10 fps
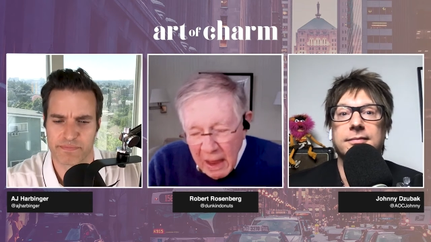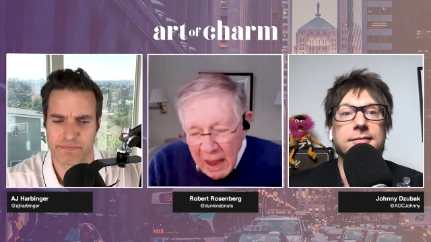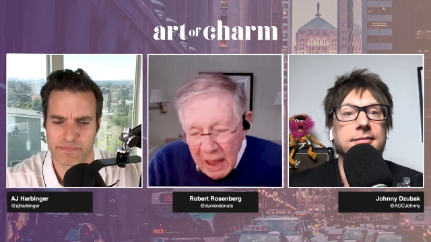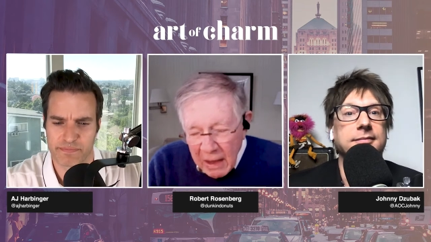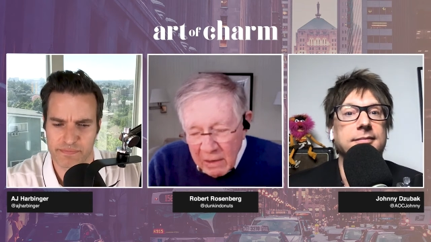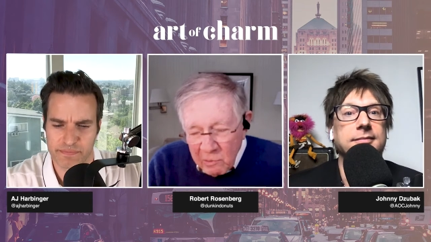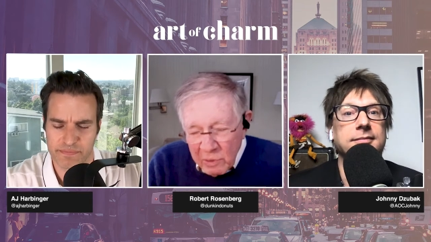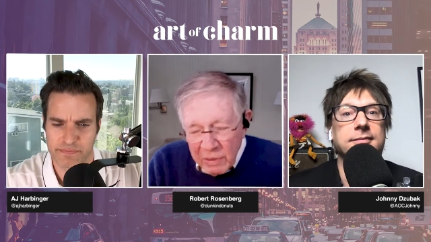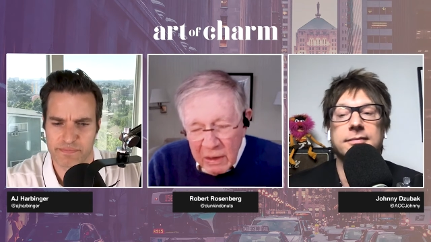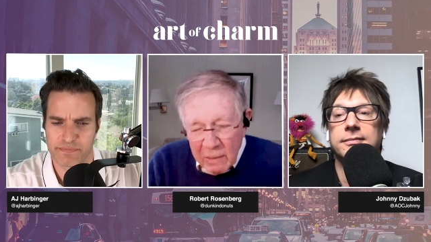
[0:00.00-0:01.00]
Speaker 1: And
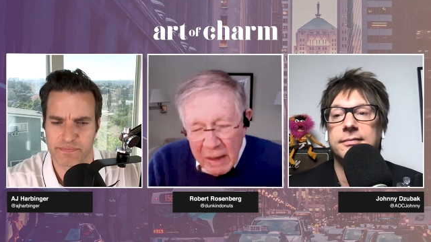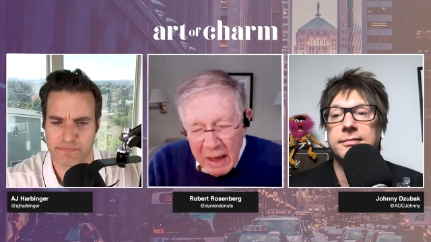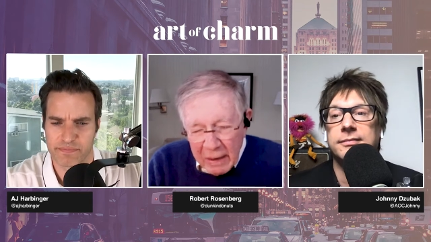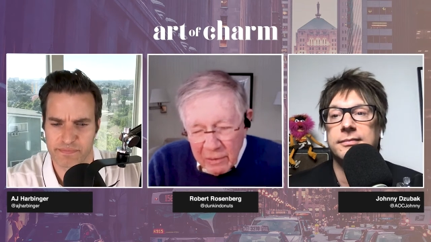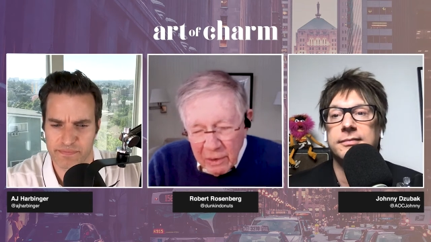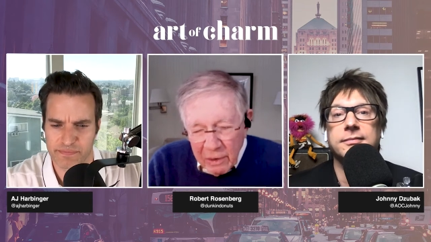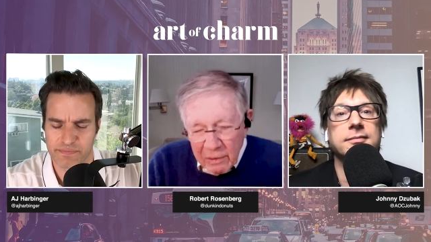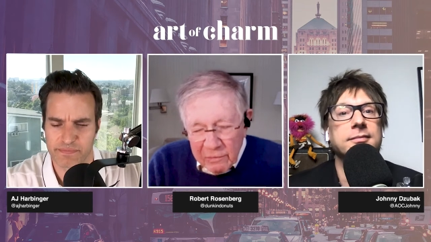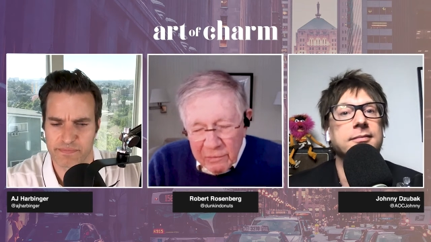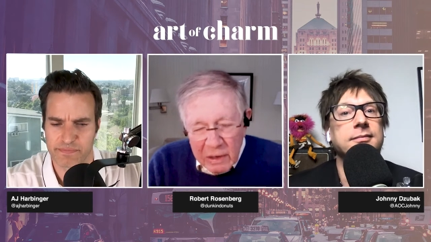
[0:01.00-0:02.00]
within a matter
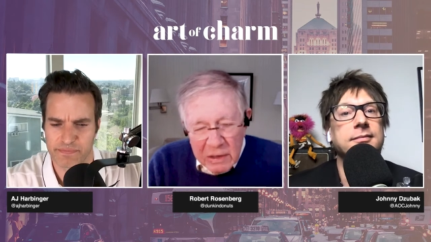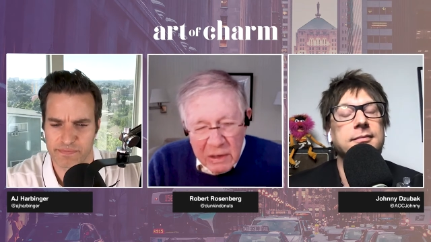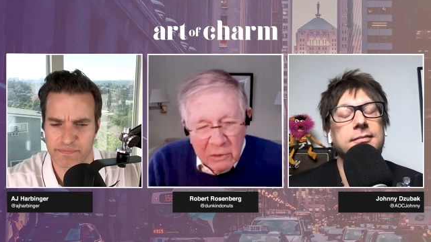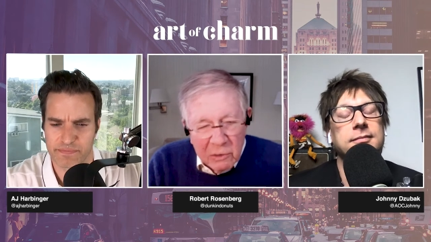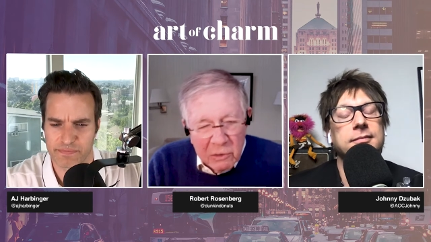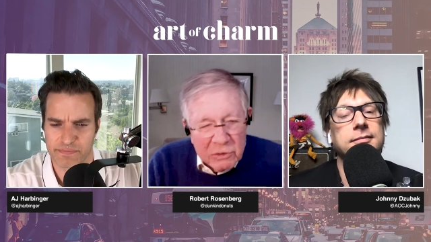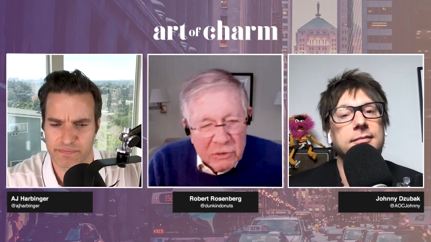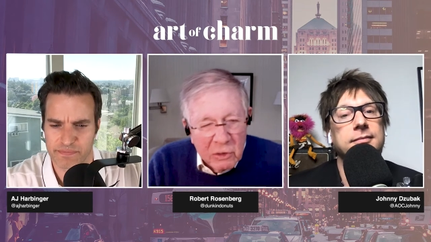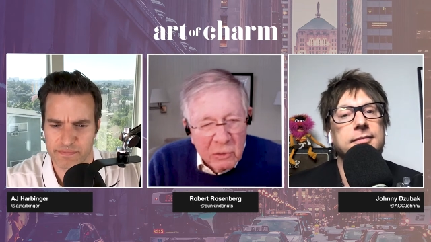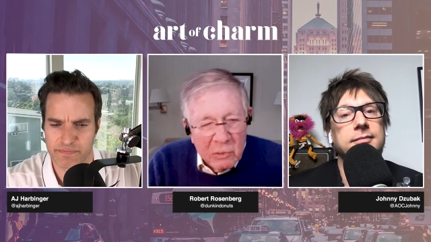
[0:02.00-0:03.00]
of a year or
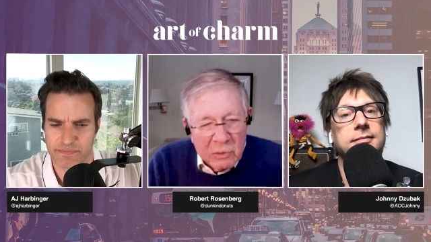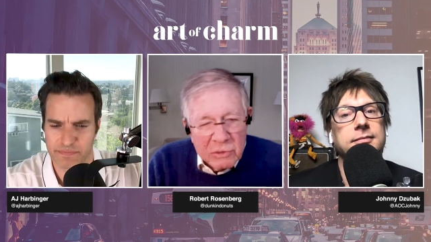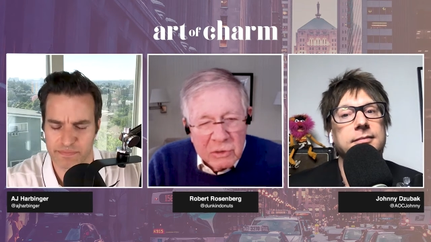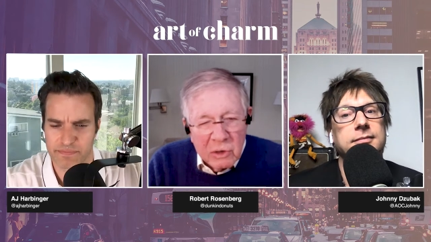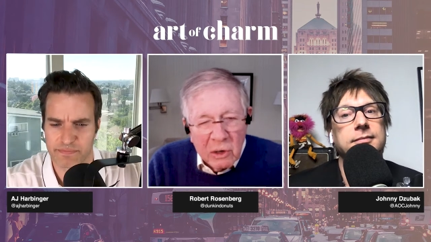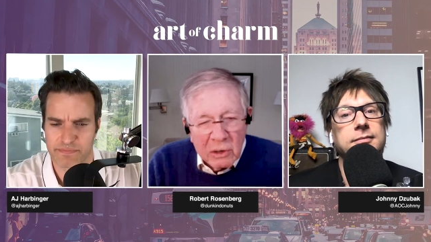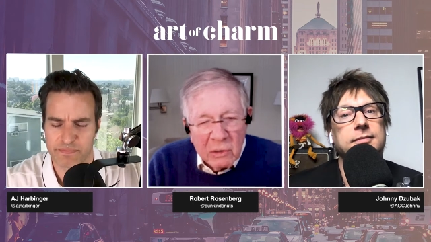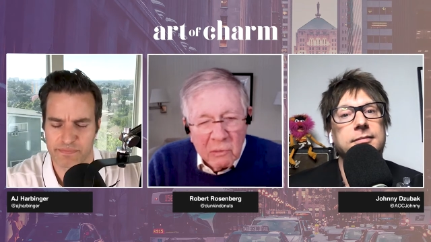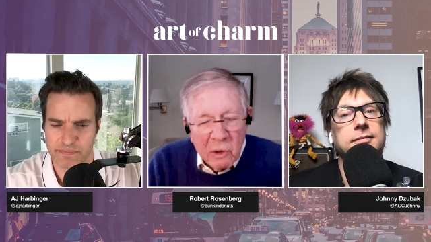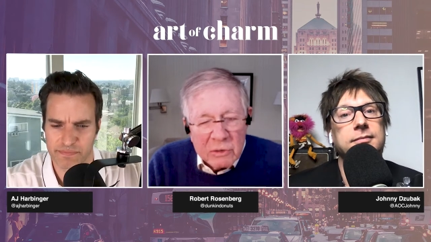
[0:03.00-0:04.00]
so, it was the darling
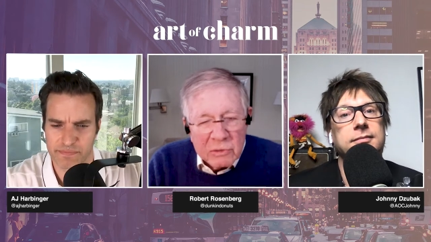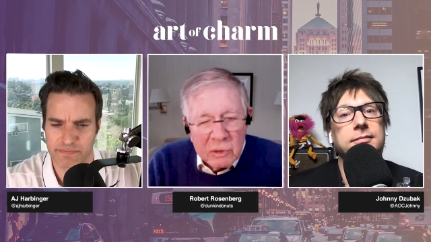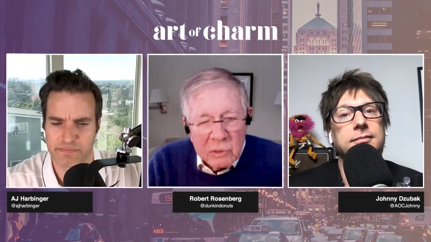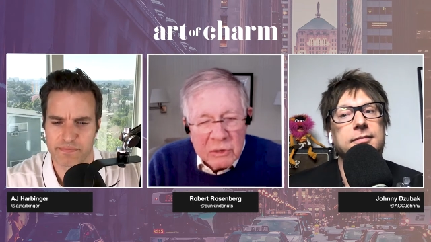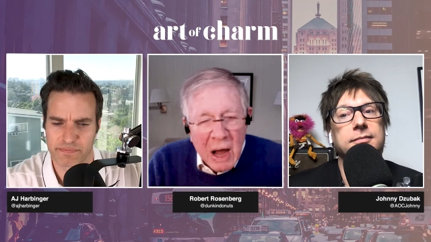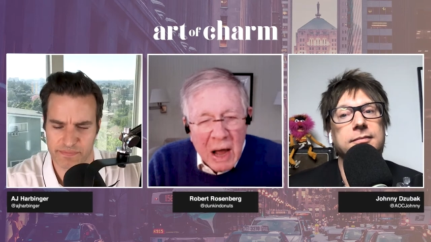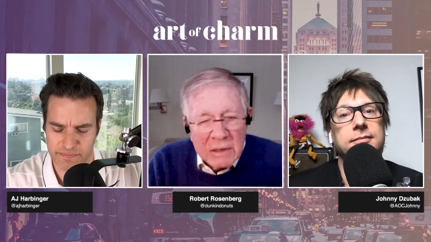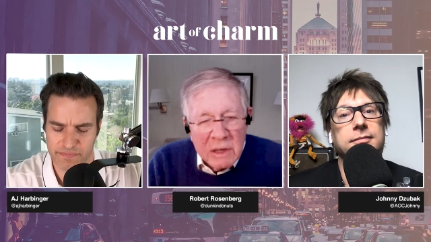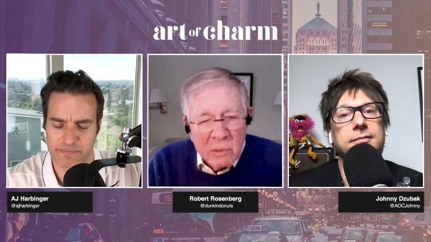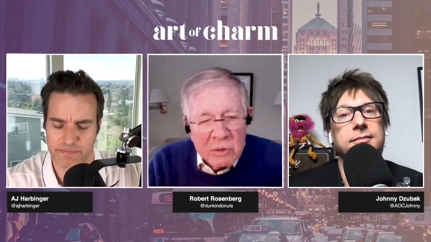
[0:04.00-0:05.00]
of Wall Street. It was a
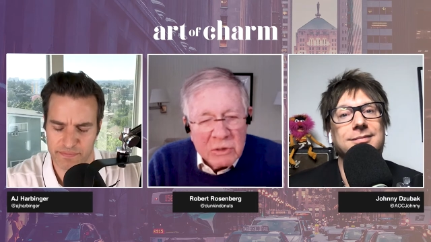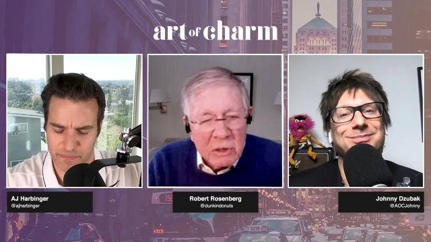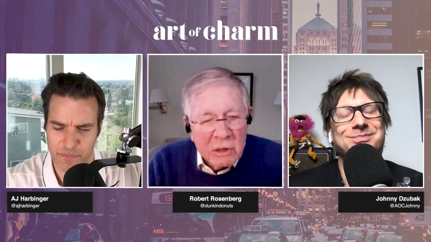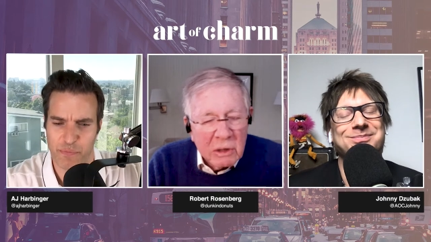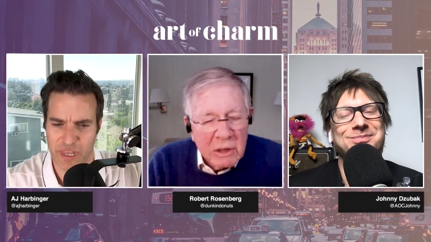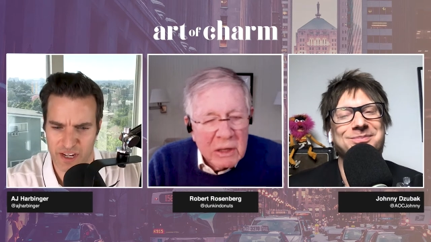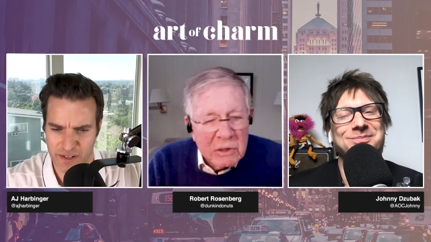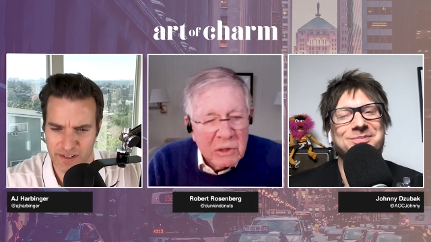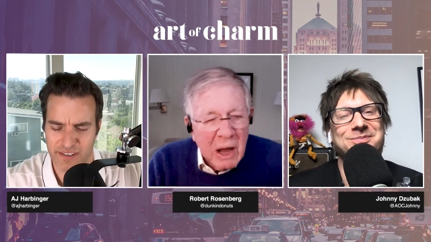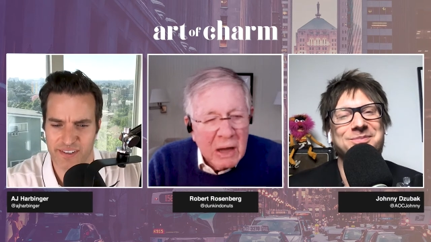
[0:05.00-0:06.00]
high, it was
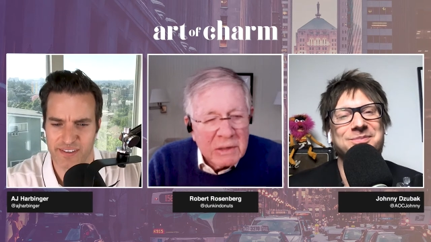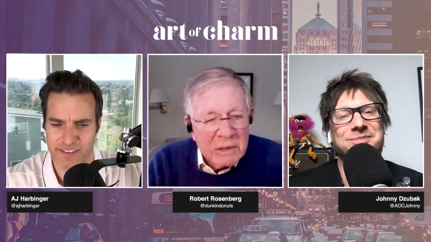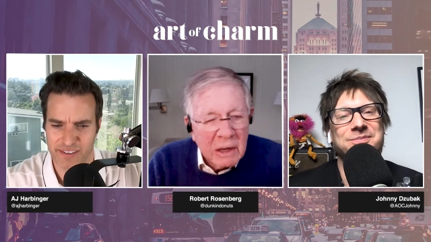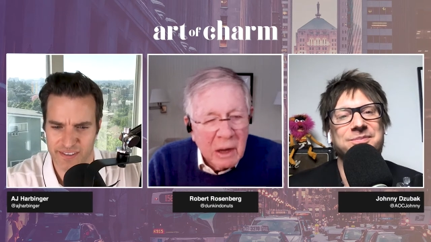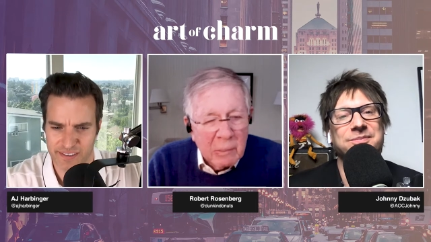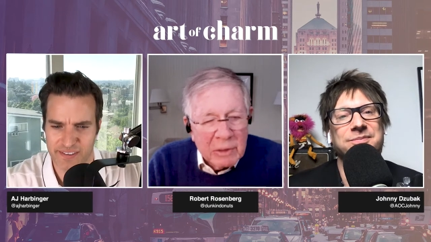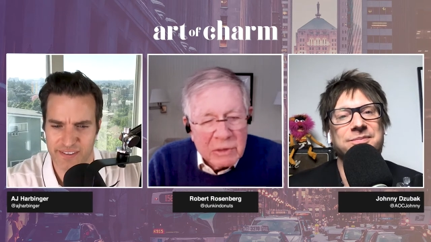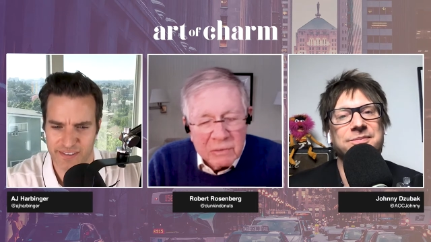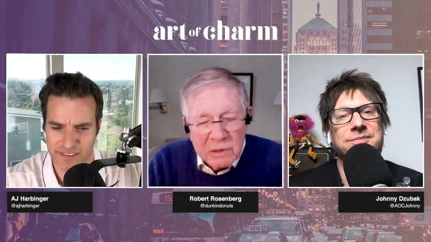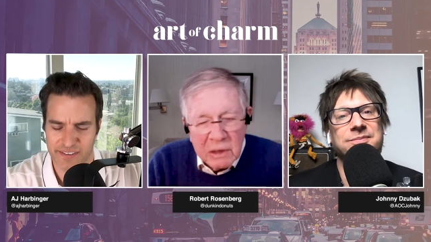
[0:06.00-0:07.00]
akin to the high tech
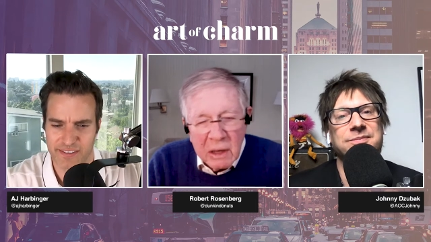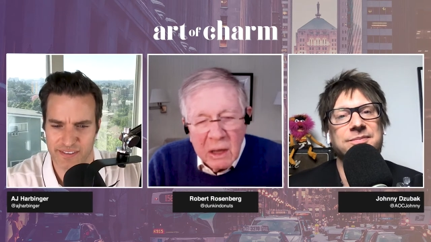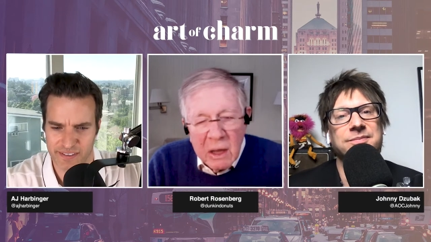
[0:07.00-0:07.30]
companies of today.